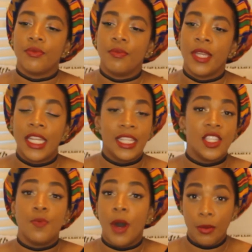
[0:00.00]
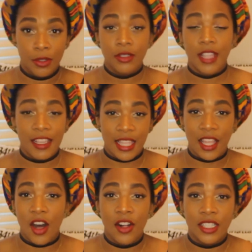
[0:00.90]
been in this bubble, as they
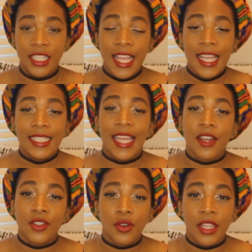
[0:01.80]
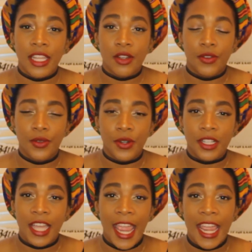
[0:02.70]
called it, down in Orlando,
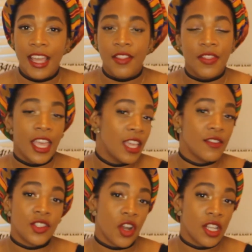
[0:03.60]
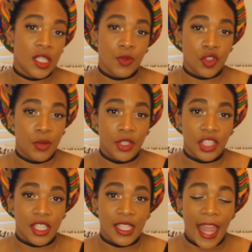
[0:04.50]
Florida, and they started some
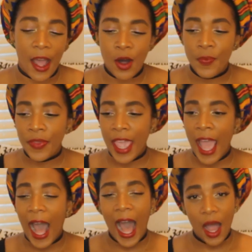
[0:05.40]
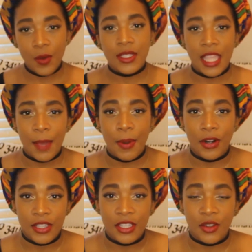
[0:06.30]
scrimmages. Now, I was that
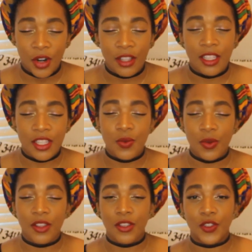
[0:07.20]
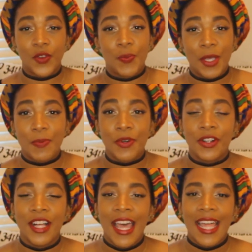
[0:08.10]
person, or at least one of those few
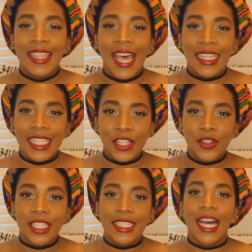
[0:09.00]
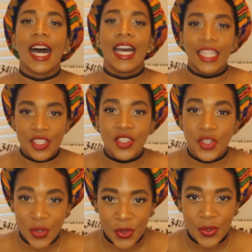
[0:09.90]
people, that literally died as
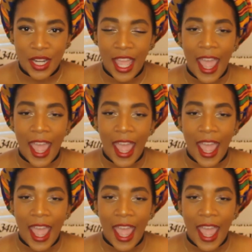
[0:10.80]
soon